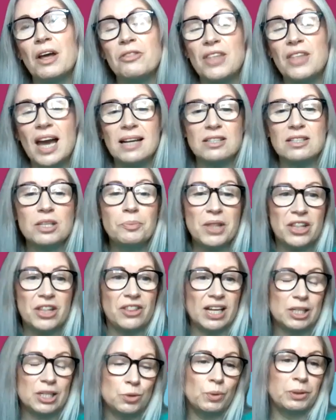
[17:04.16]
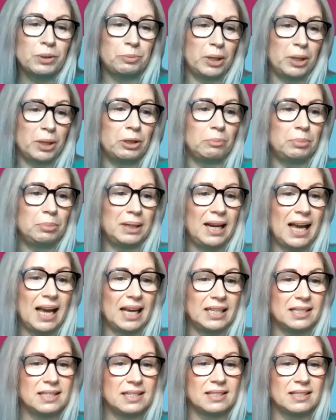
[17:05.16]
there's some of the things we put in
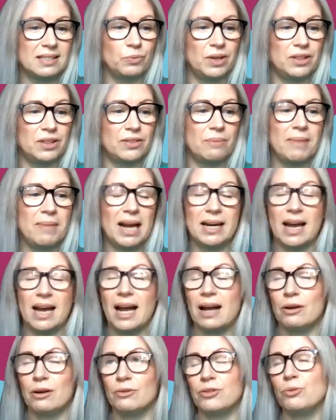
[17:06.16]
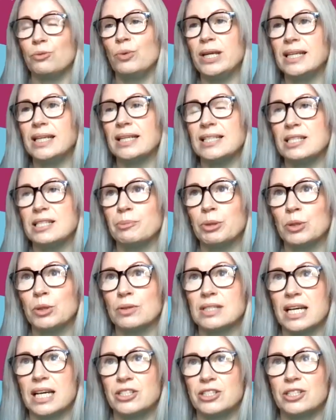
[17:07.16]
place, with the mental health weekly
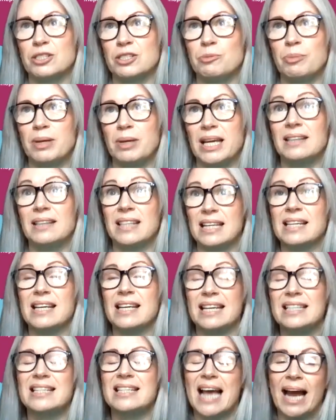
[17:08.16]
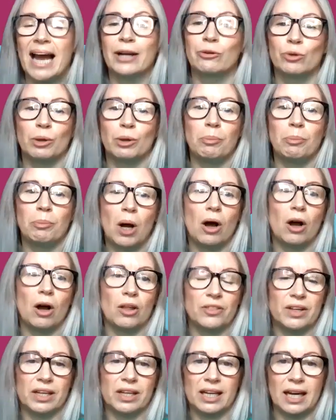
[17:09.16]
support sessions being the integral
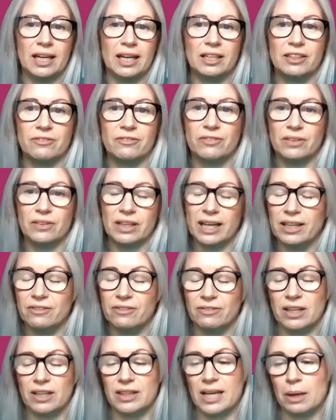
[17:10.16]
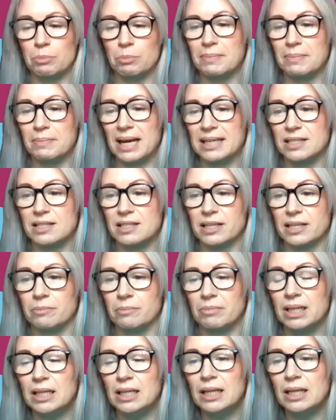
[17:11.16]
part that kind of gave it that
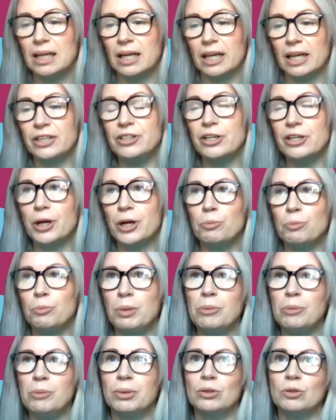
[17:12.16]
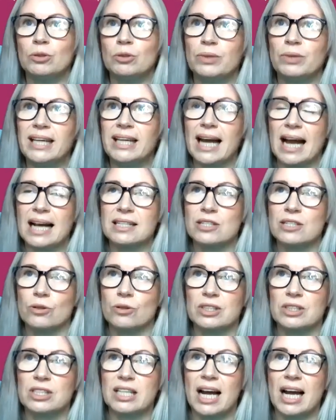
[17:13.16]
momentum. And, you know, people, we get asked
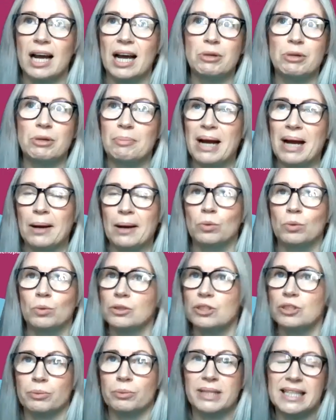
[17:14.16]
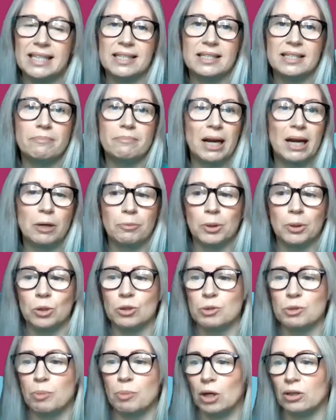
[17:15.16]
all the time about, well, do we need a
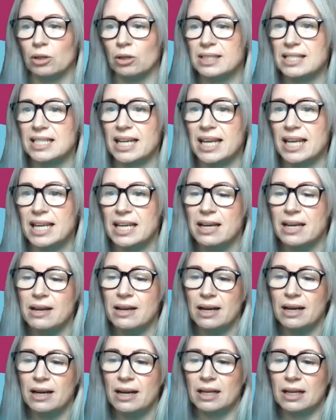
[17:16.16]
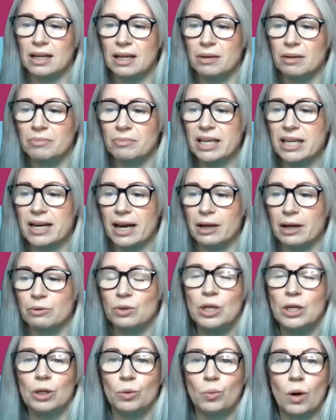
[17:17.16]
menopause policy? You
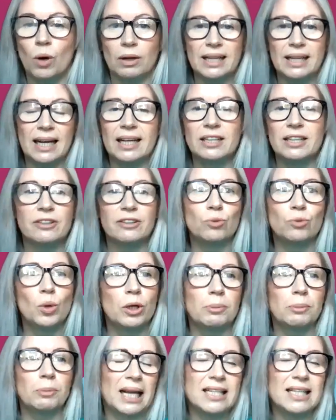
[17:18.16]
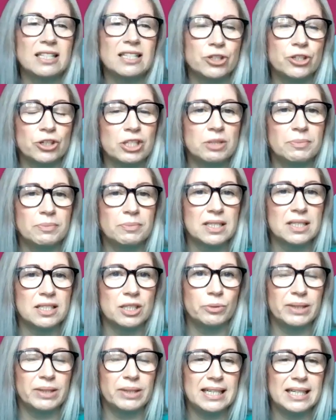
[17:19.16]
know, what kind of workplace adjustments
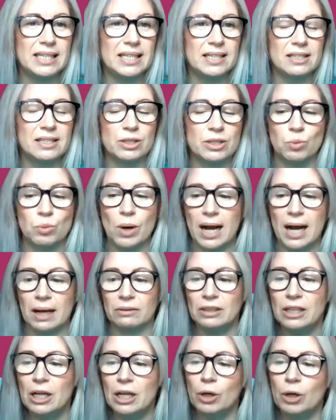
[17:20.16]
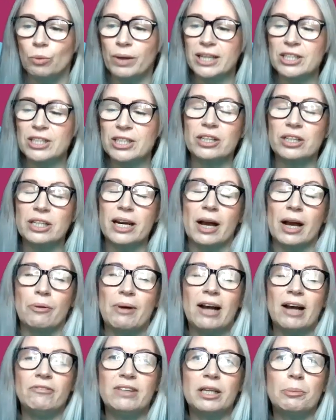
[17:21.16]
do we need as well? Which, you know,
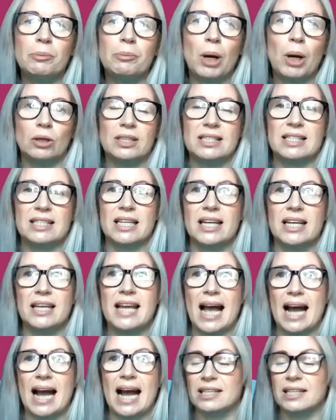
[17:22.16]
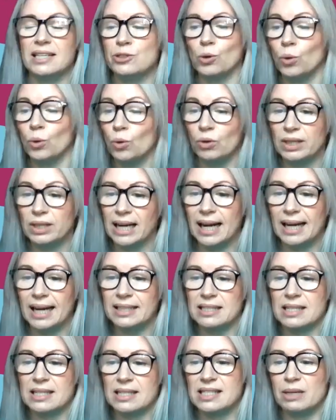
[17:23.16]
having a policy and or
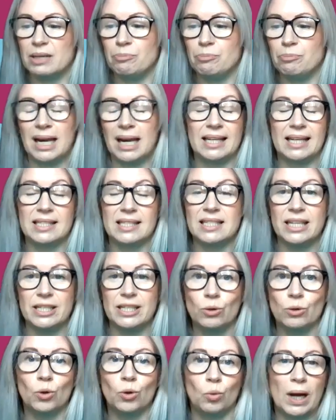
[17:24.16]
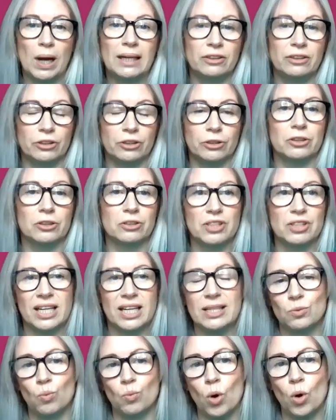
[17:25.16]
guidance in place is all well and good.
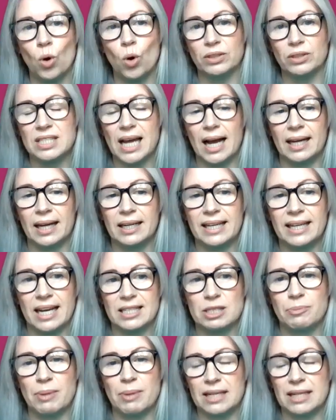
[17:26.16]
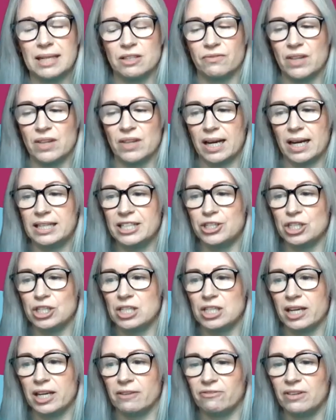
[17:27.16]
That's one tiny aspect of that
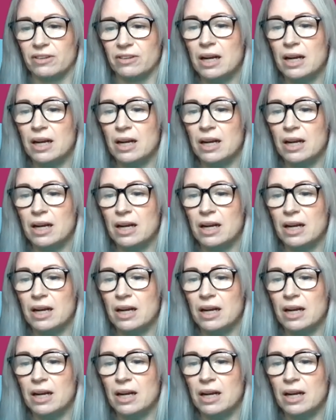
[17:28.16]
initiative.